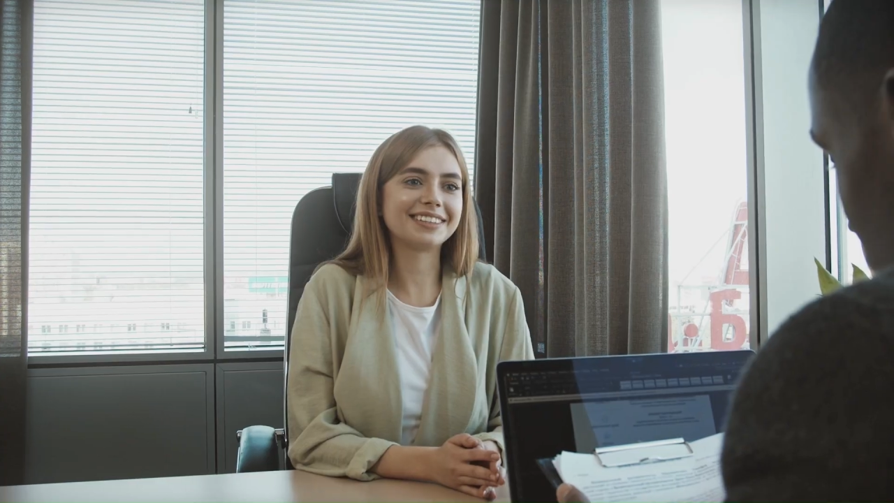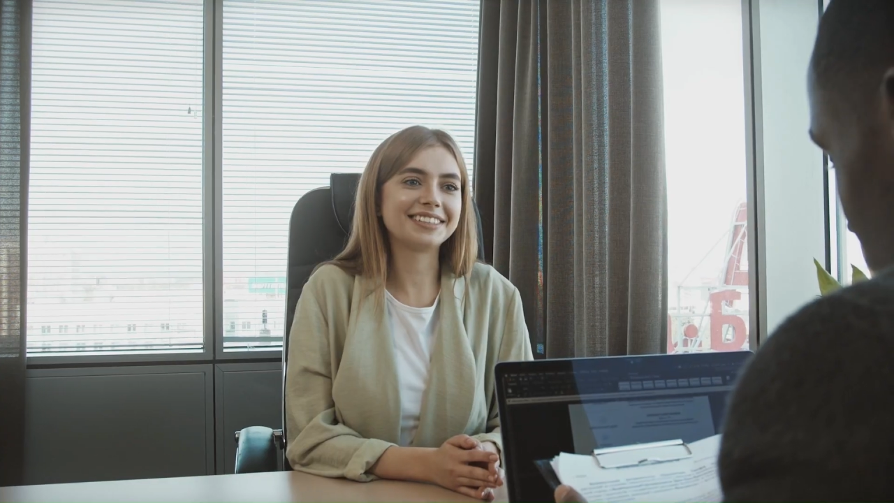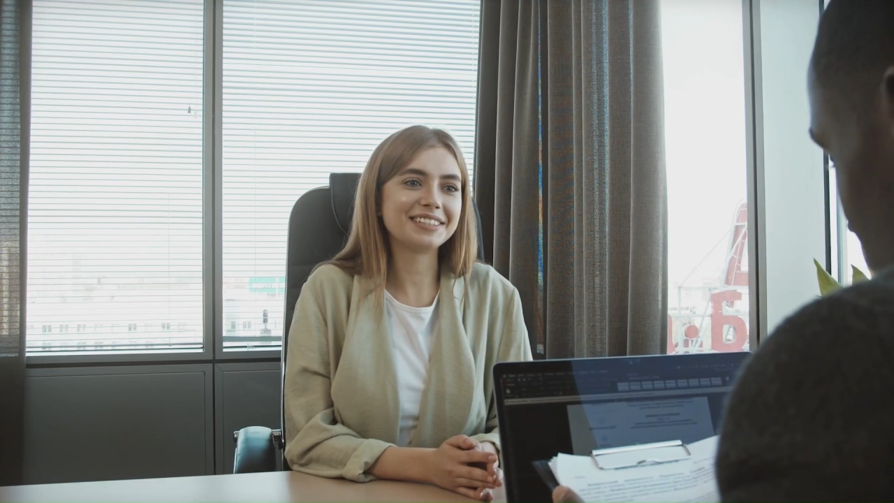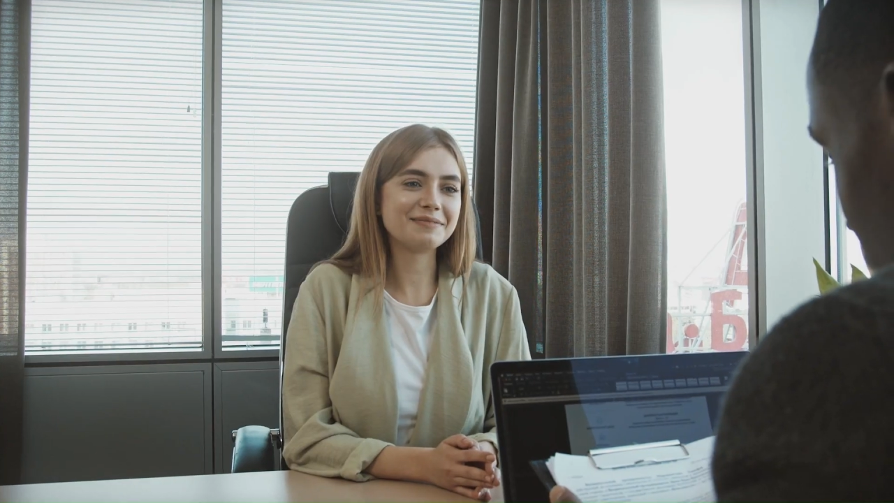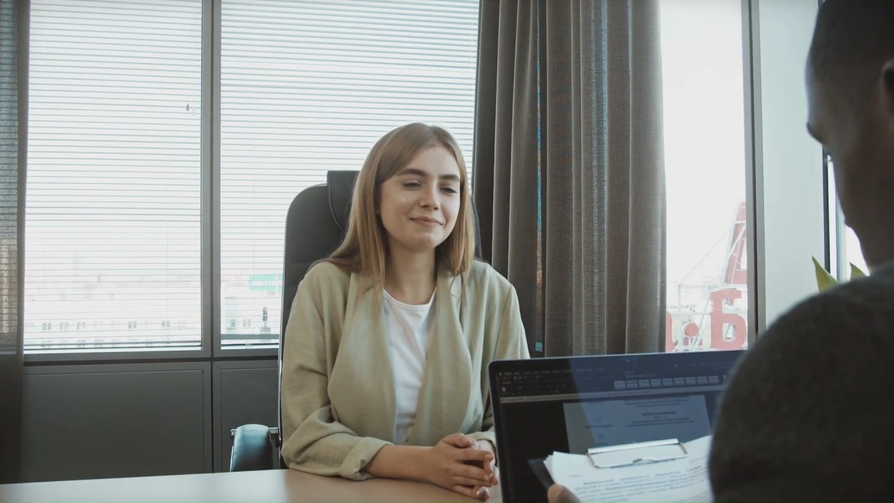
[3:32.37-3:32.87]

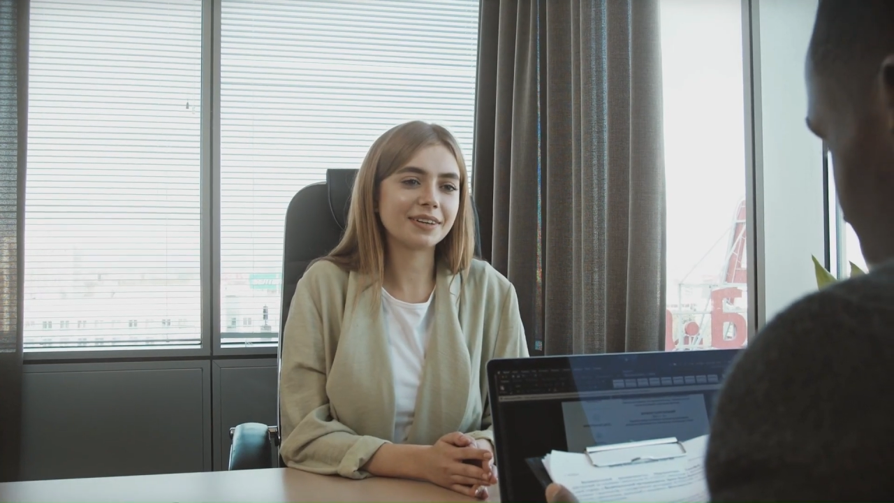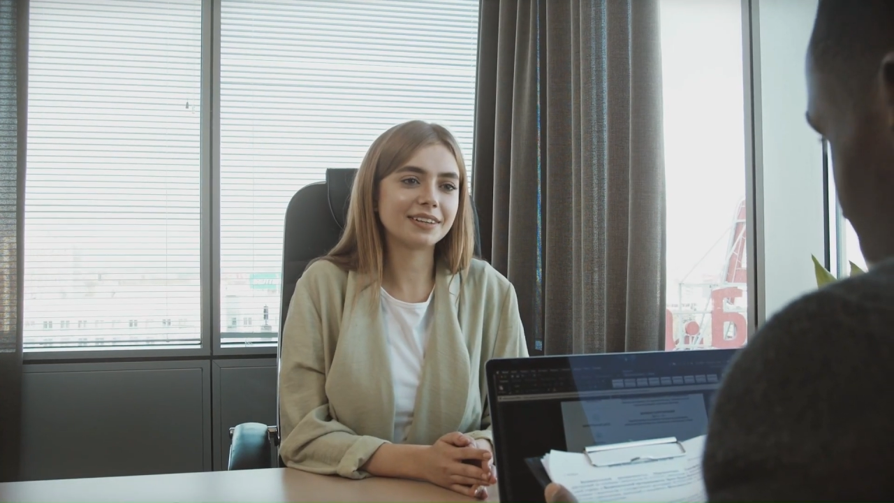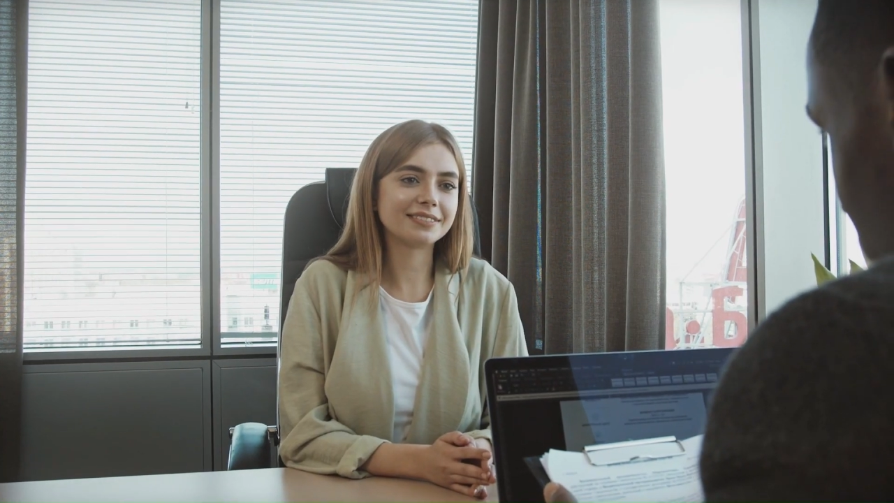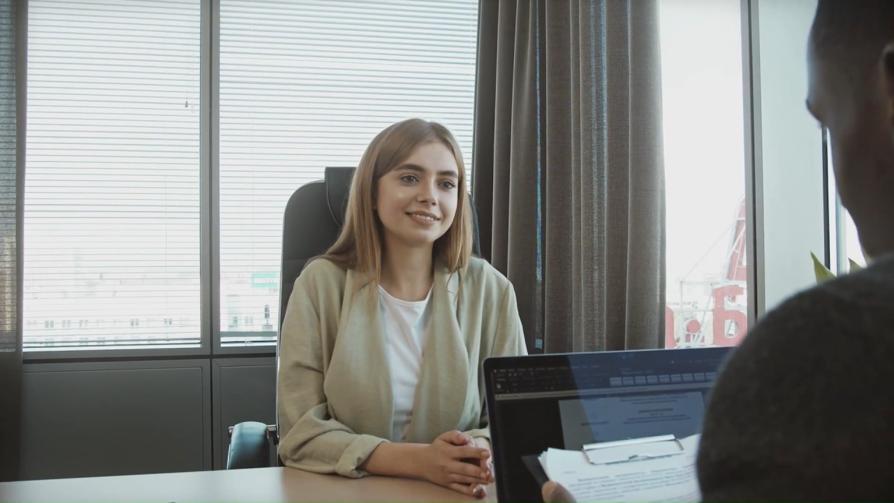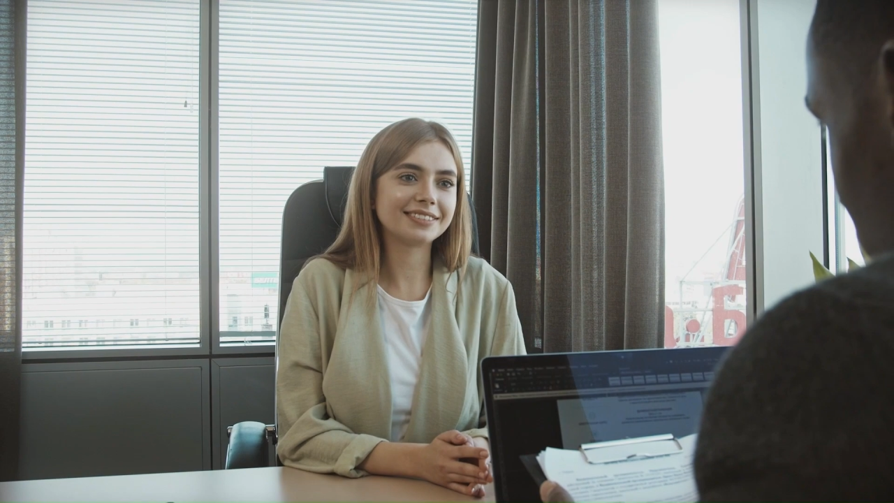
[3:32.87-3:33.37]
Please try
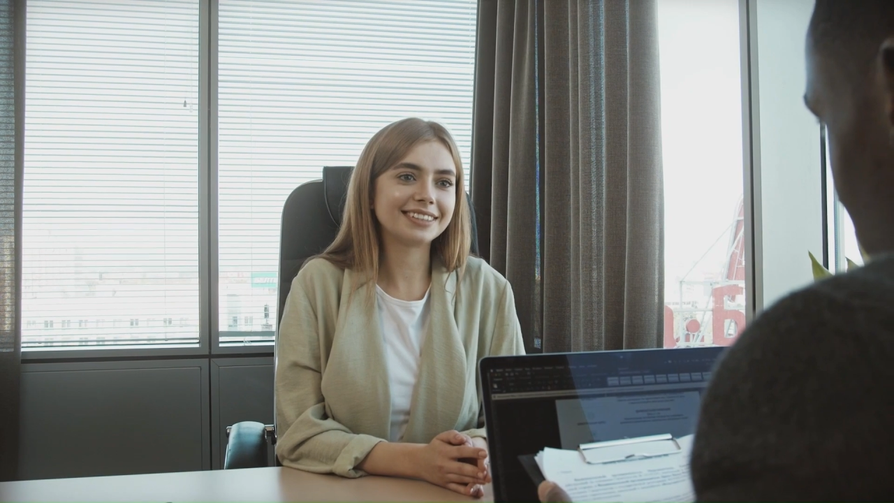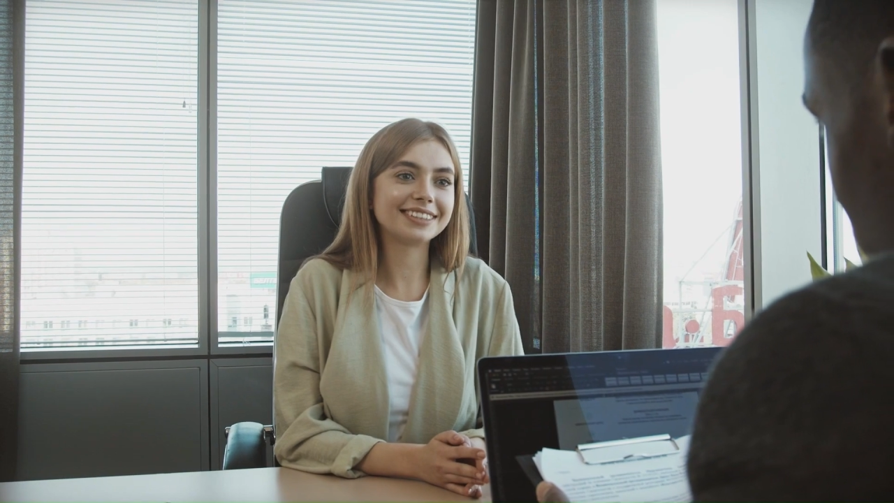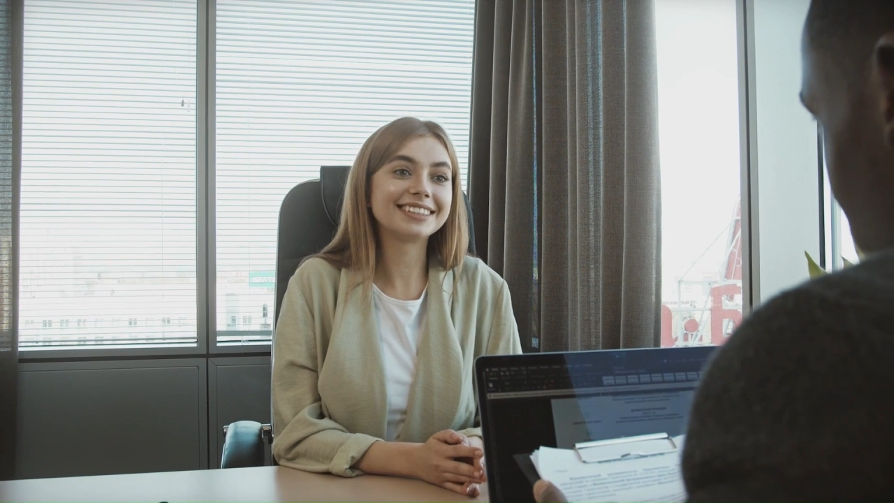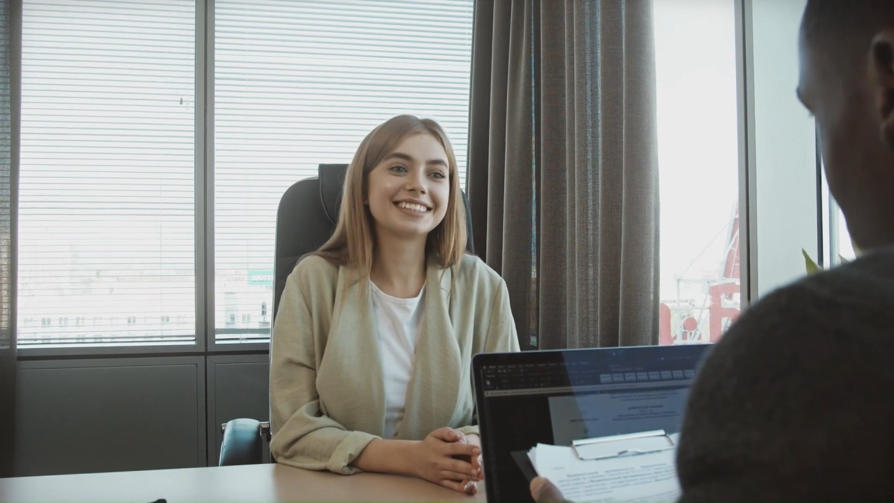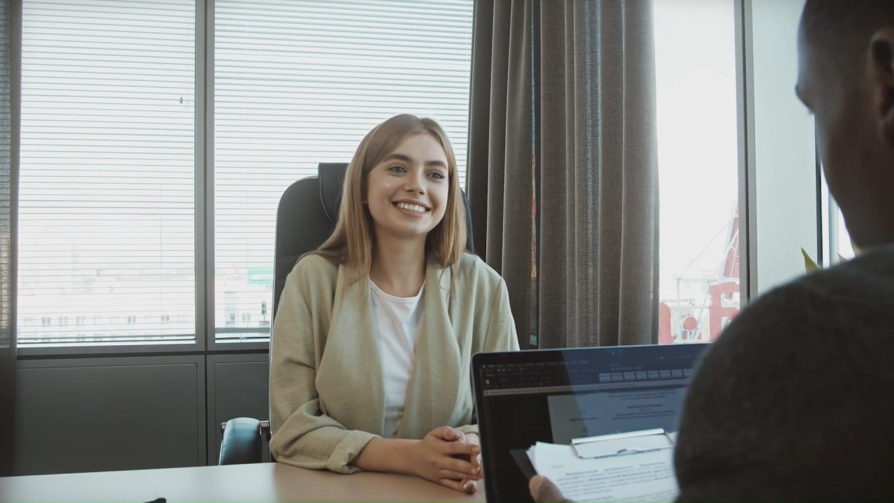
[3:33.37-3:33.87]
to talk
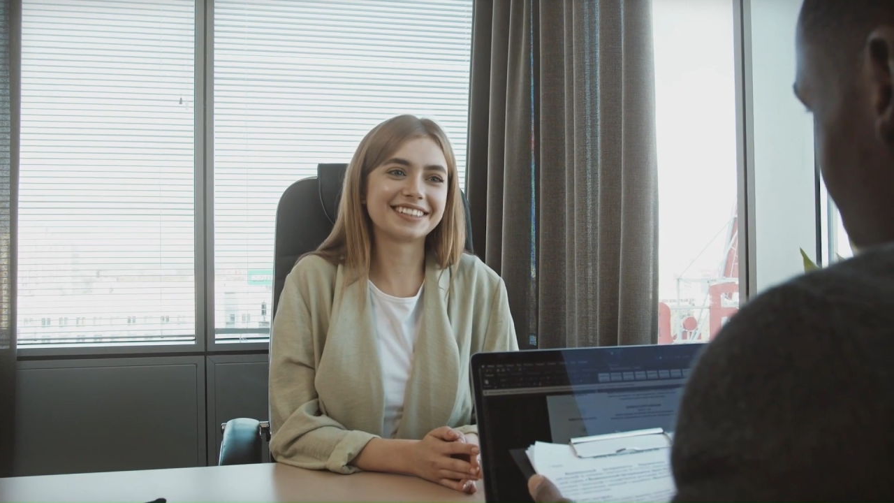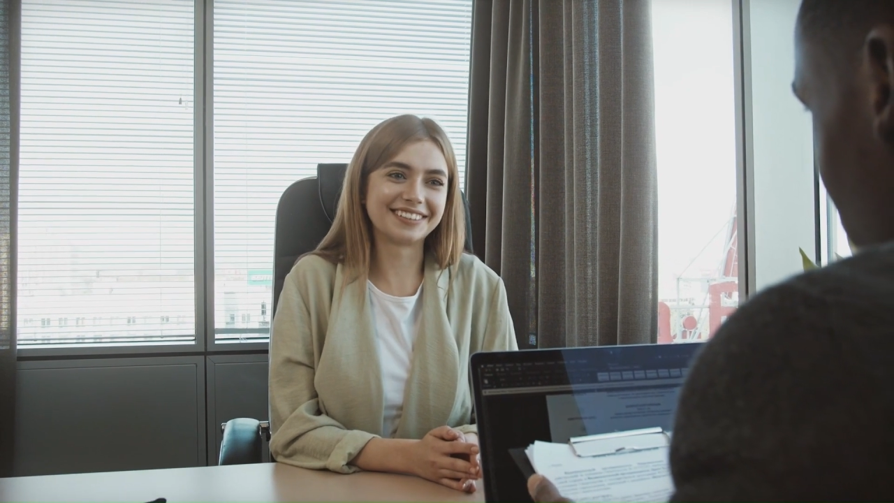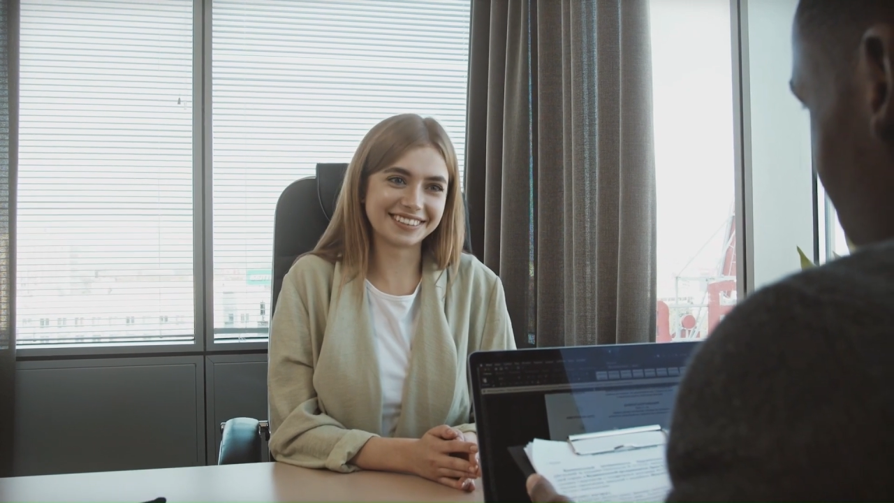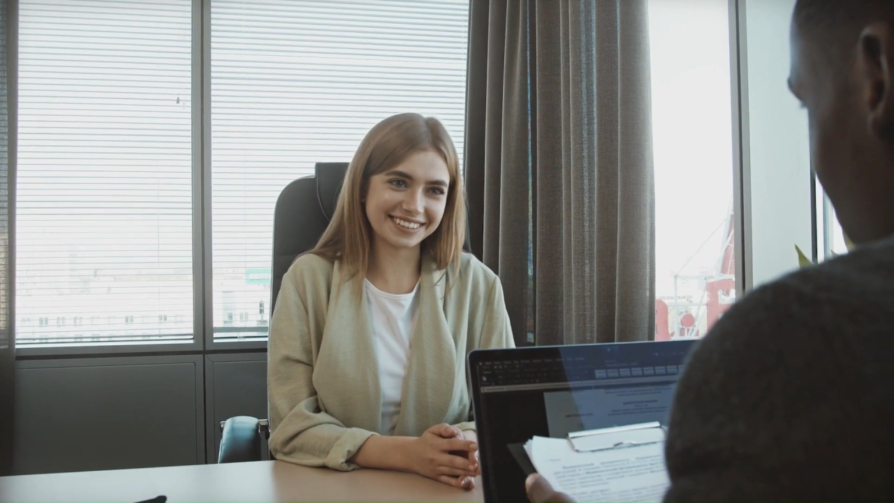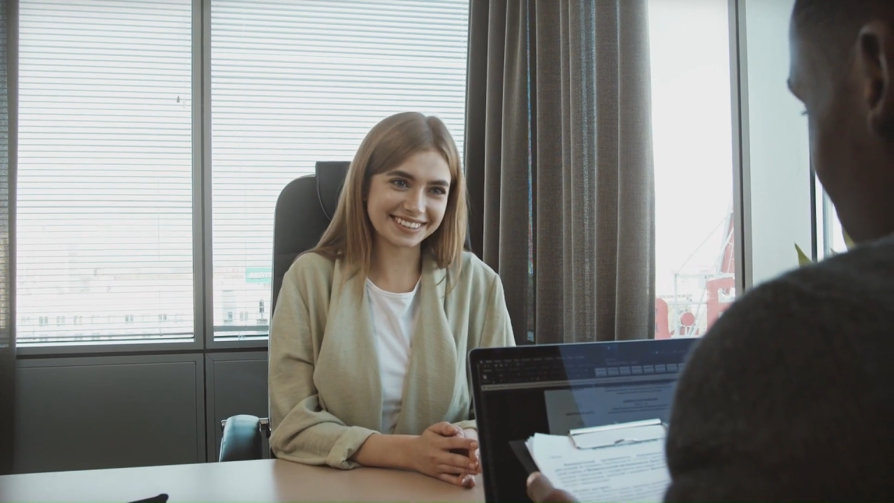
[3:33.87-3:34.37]
around these
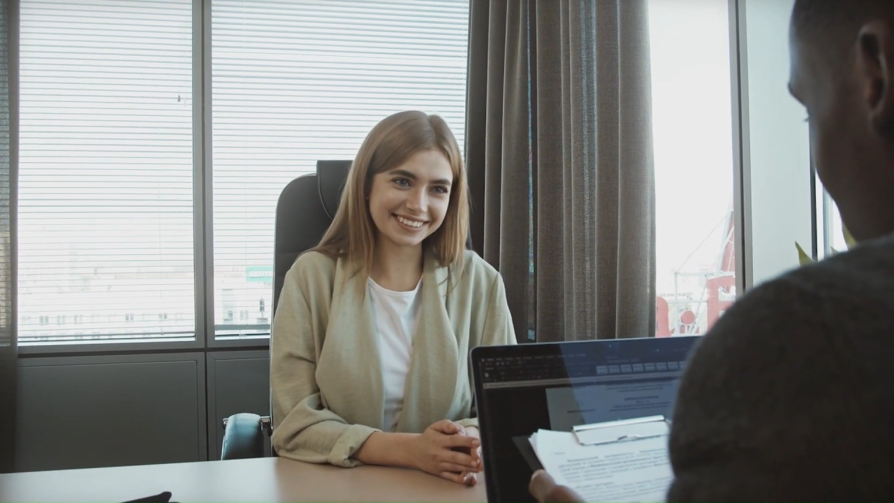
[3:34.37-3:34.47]
things